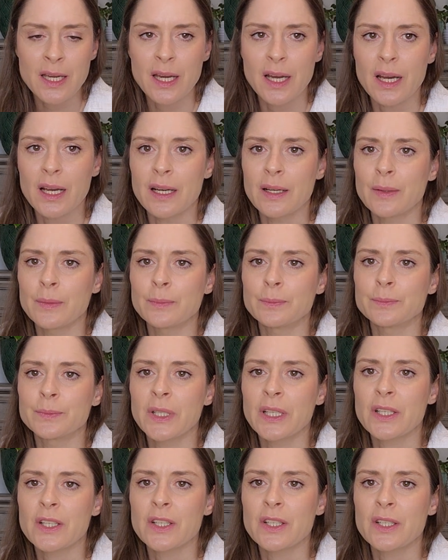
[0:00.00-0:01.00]

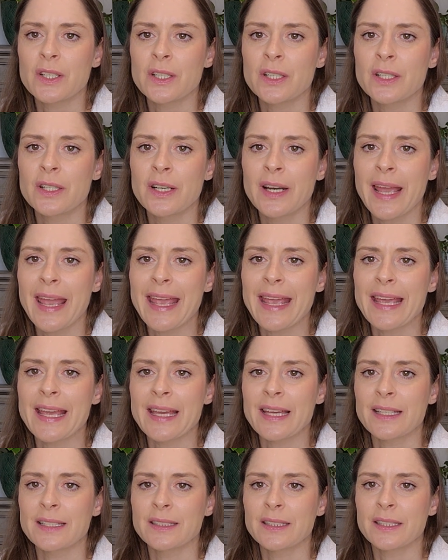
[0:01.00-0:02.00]
her
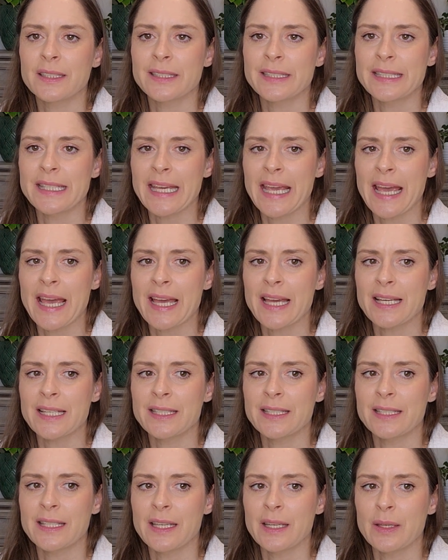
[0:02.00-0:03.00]
and her
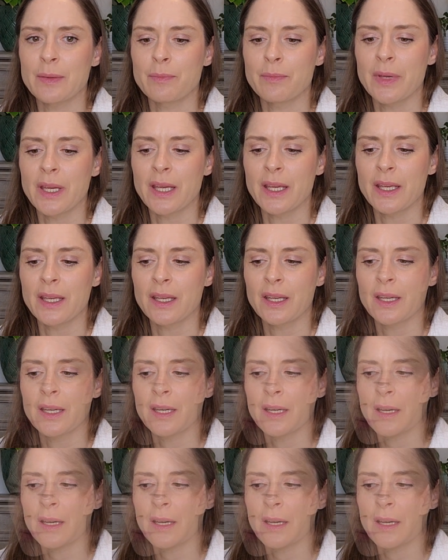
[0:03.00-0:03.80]
dad, they make